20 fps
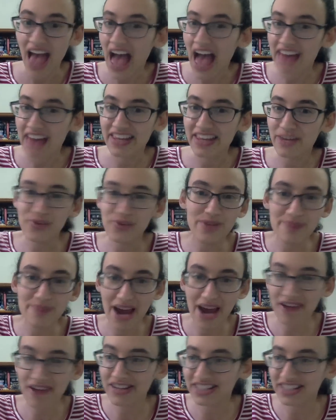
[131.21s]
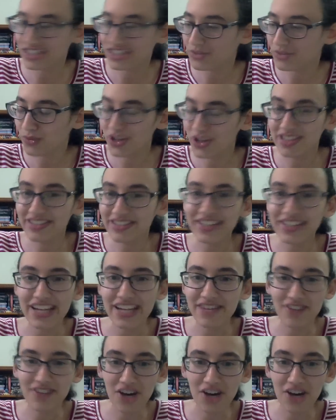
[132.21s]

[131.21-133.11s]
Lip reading: And then when Barry doesn't want to leave,